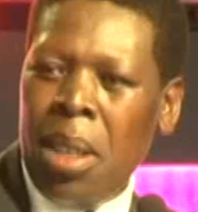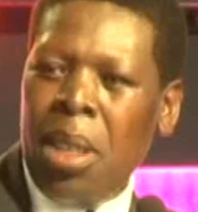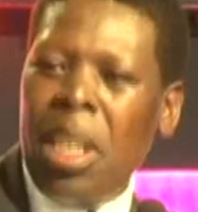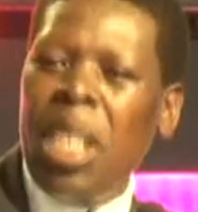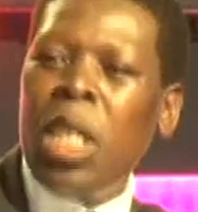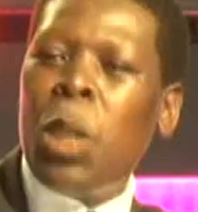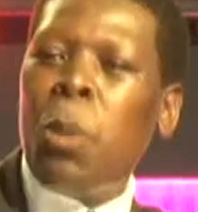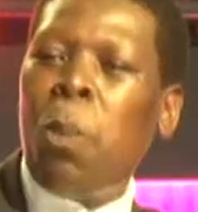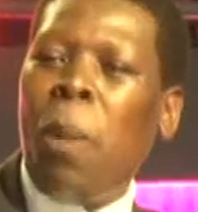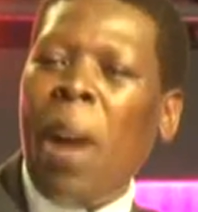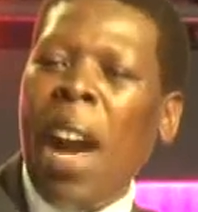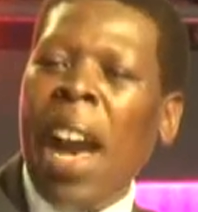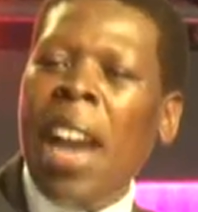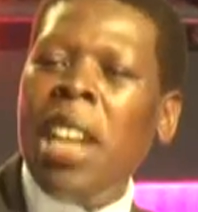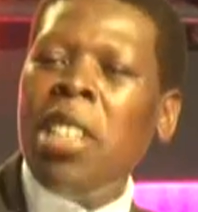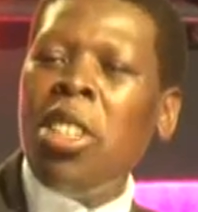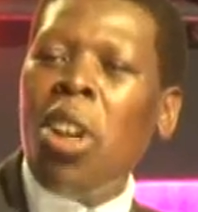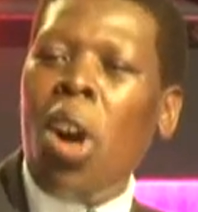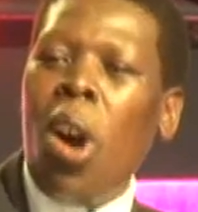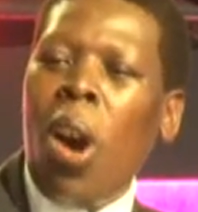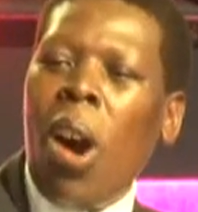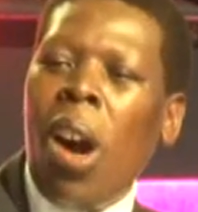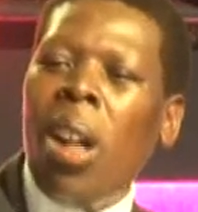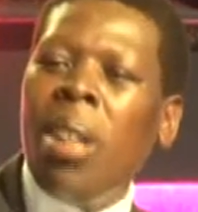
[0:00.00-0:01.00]
Despite
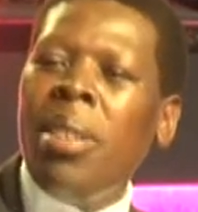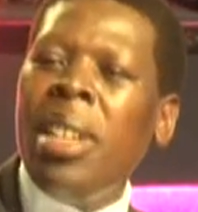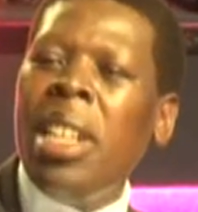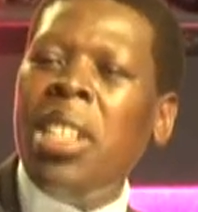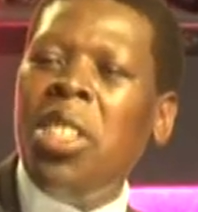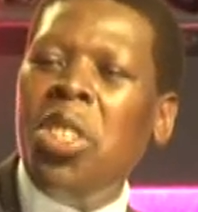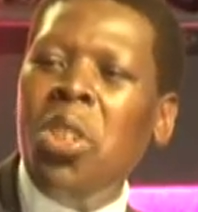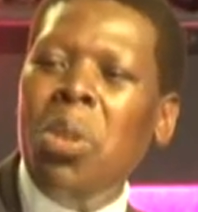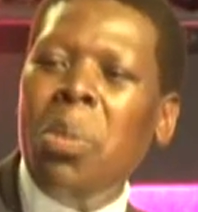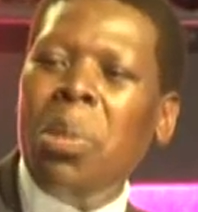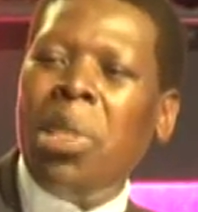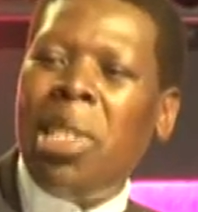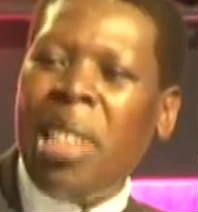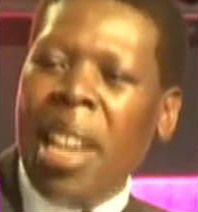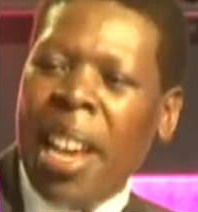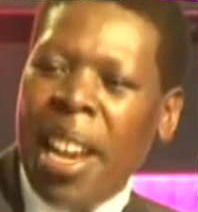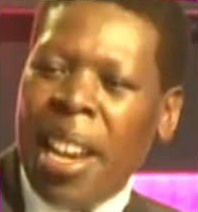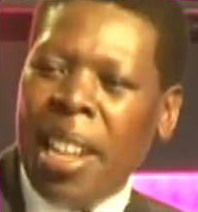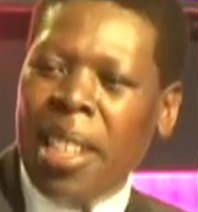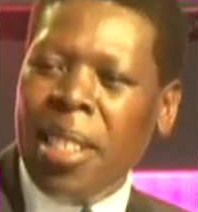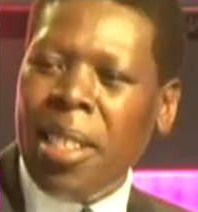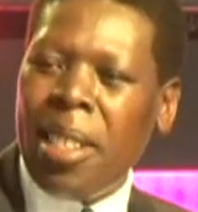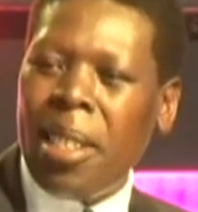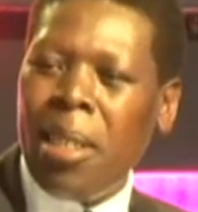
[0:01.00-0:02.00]
all the
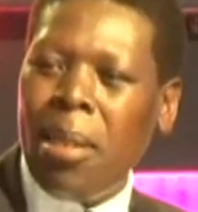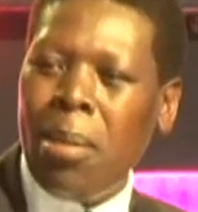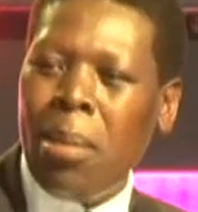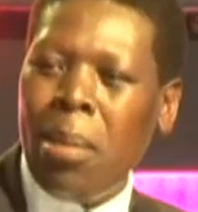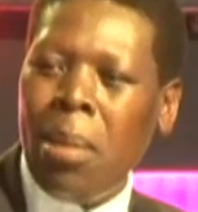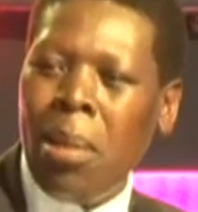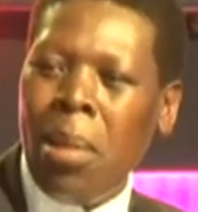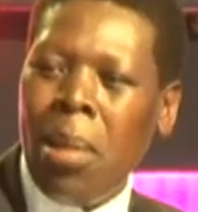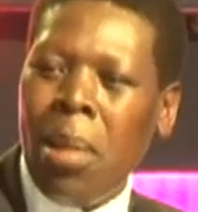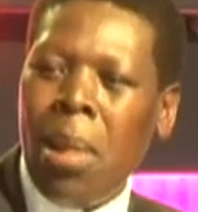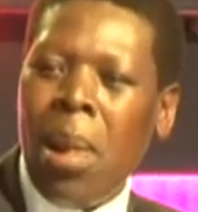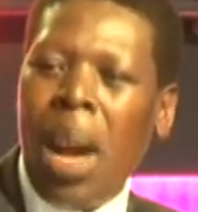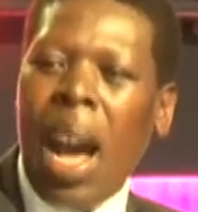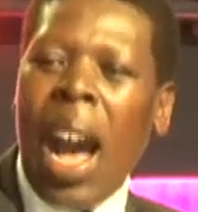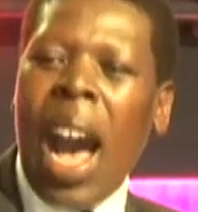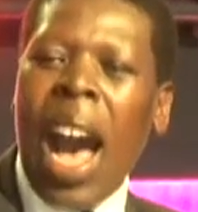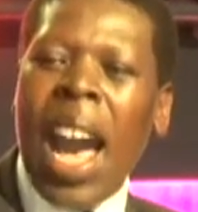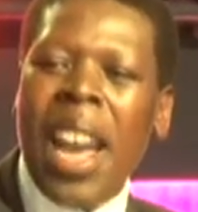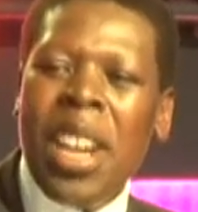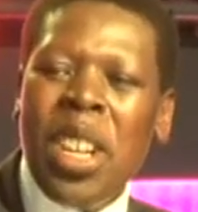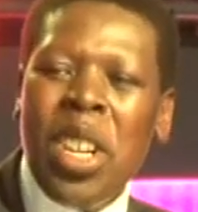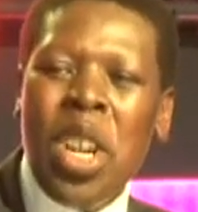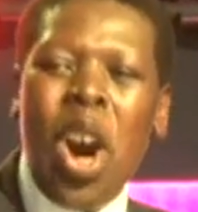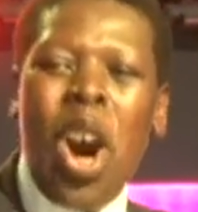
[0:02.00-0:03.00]
doomsayers,
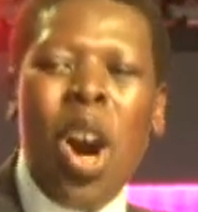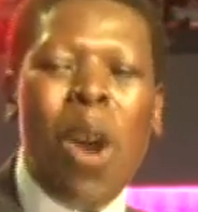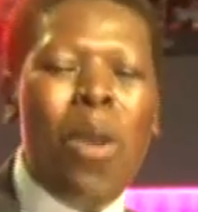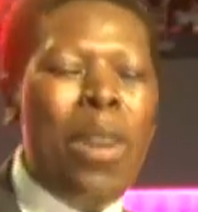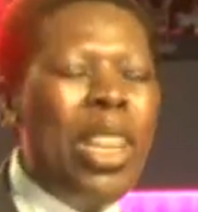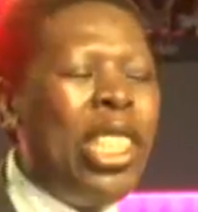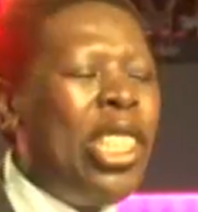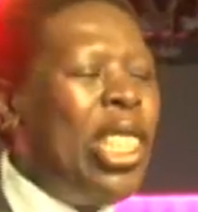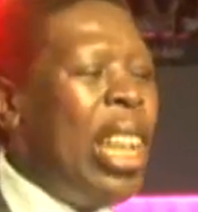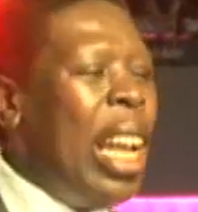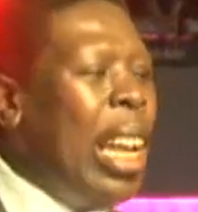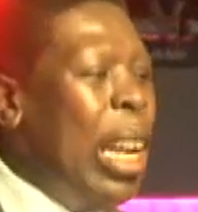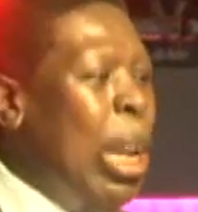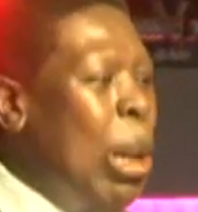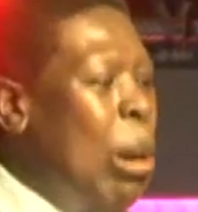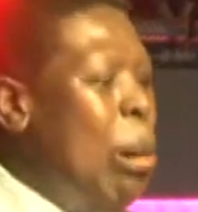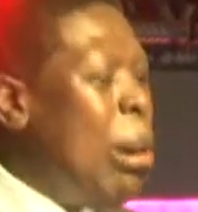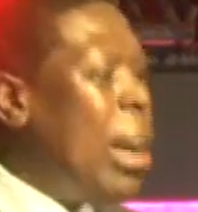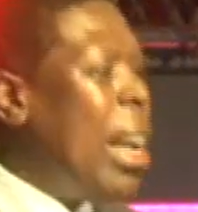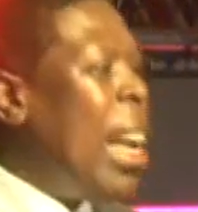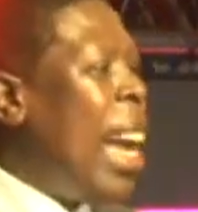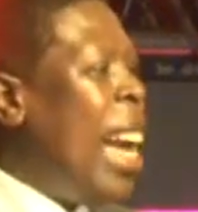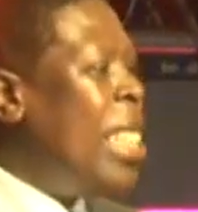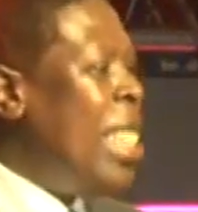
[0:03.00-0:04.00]
I know we shall
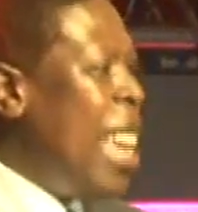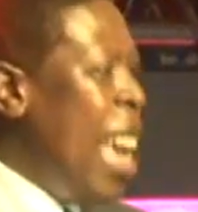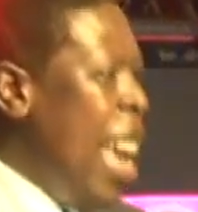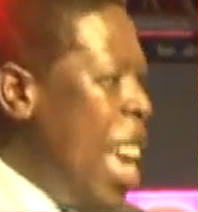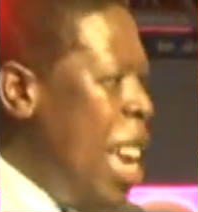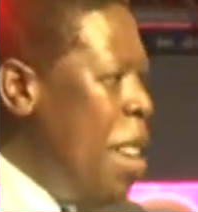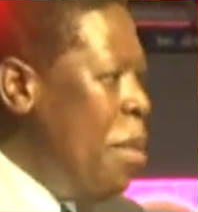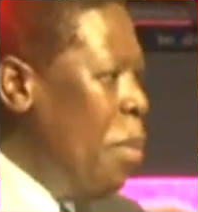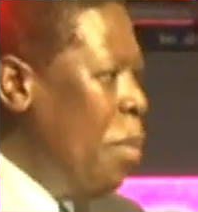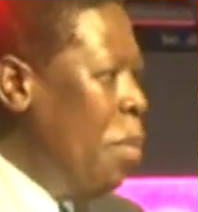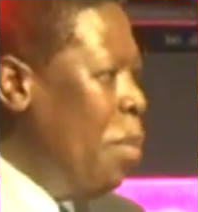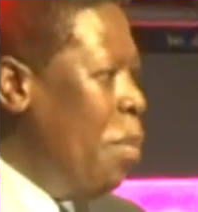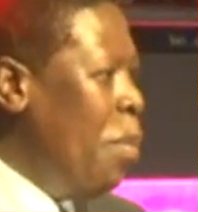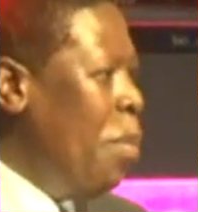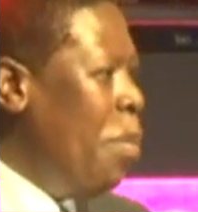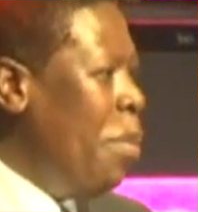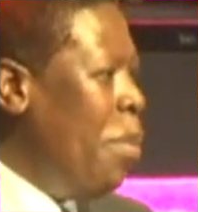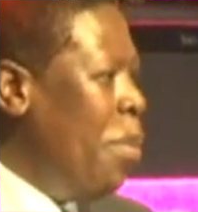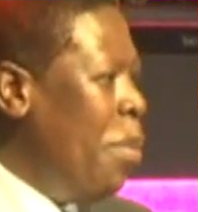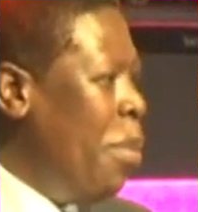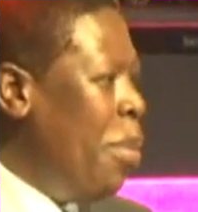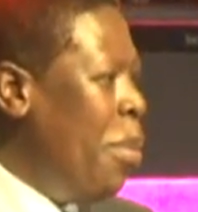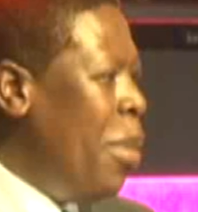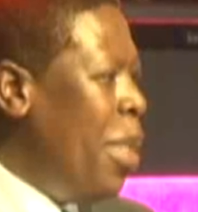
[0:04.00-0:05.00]
look at him
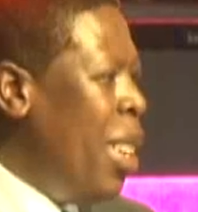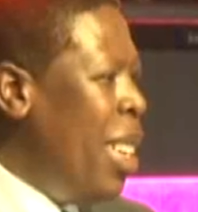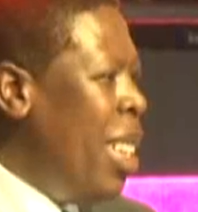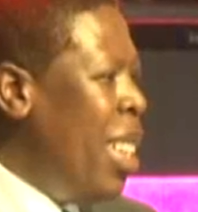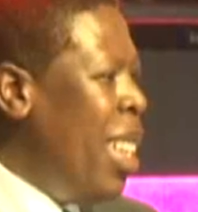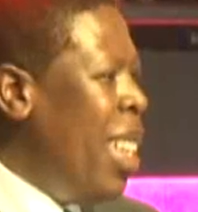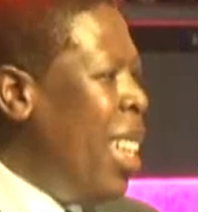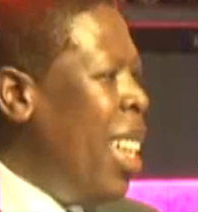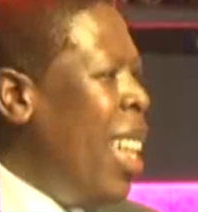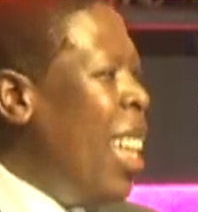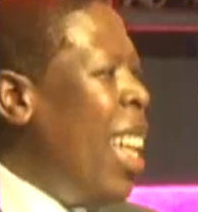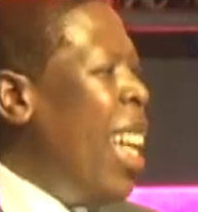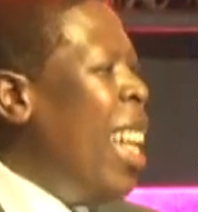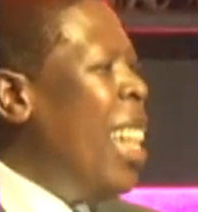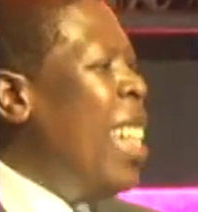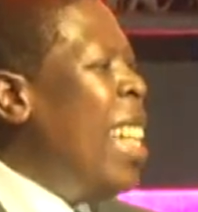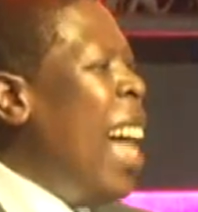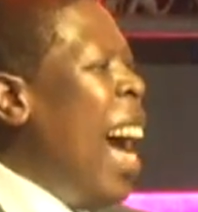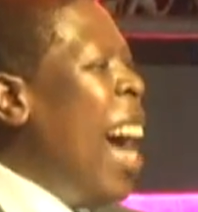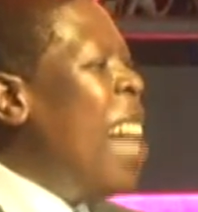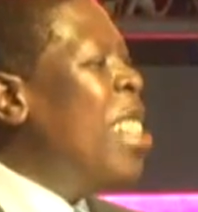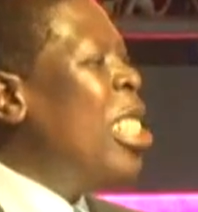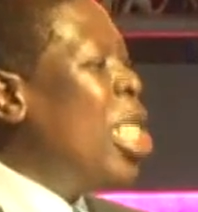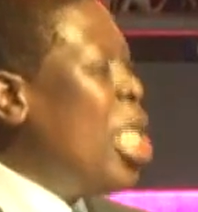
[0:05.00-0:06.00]

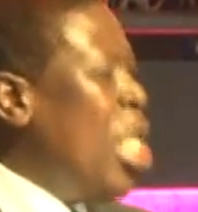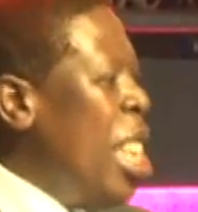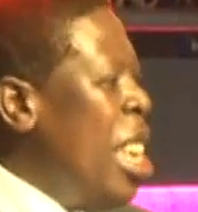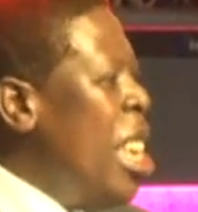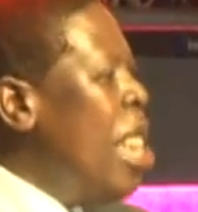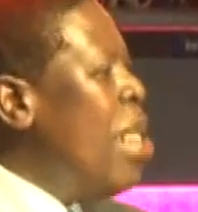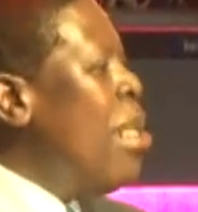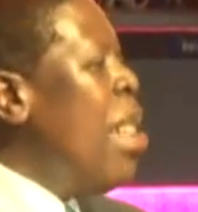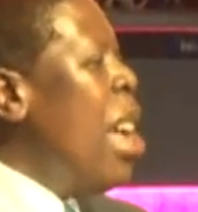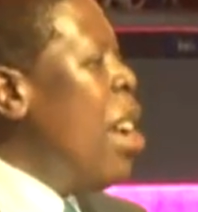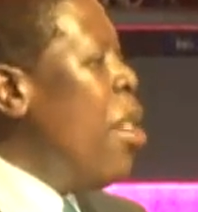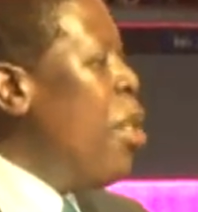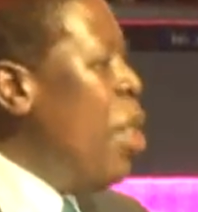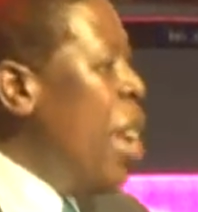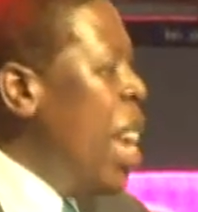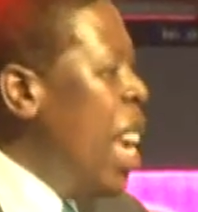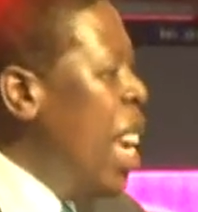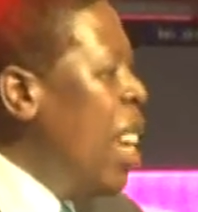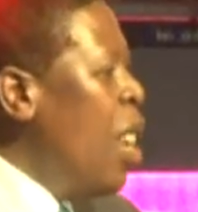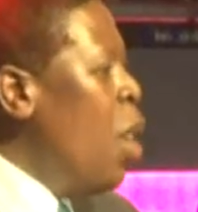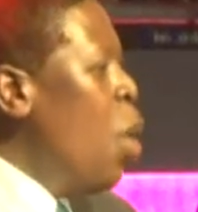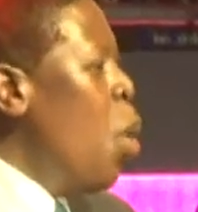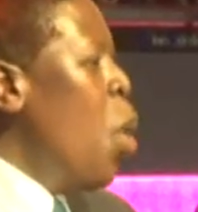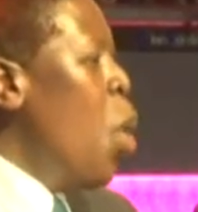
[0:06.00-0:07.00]
and see the
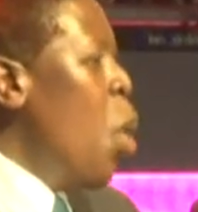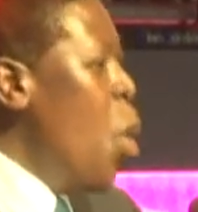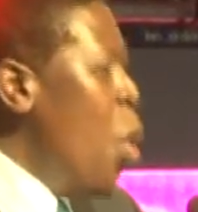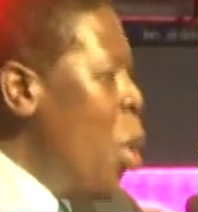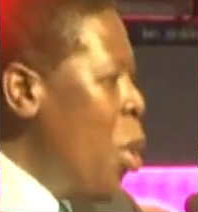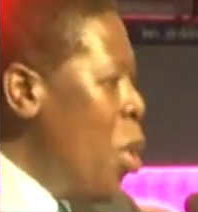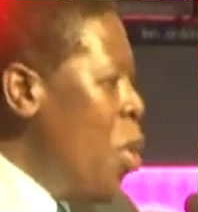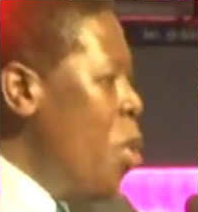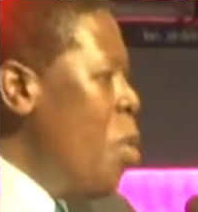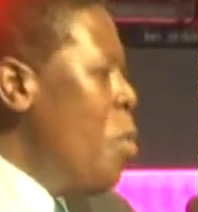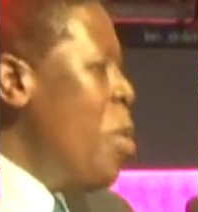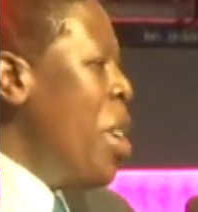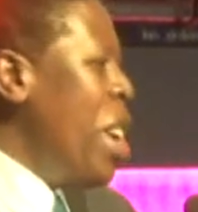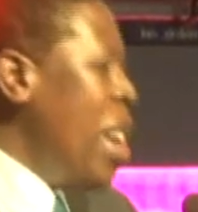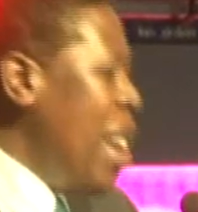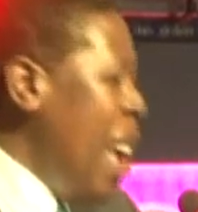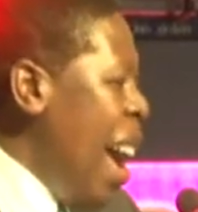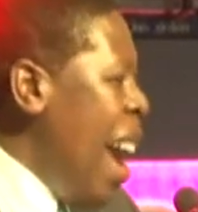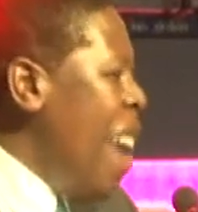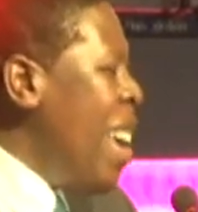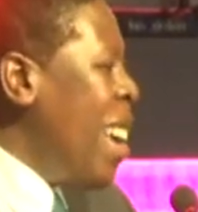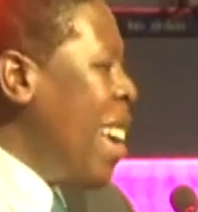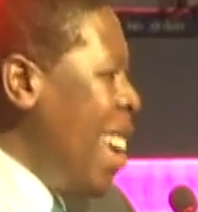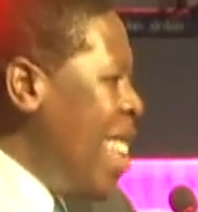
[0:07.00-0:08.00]
real Uhuru
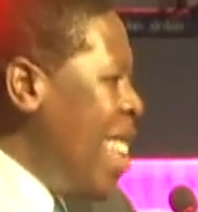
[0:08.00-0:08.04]
Muigai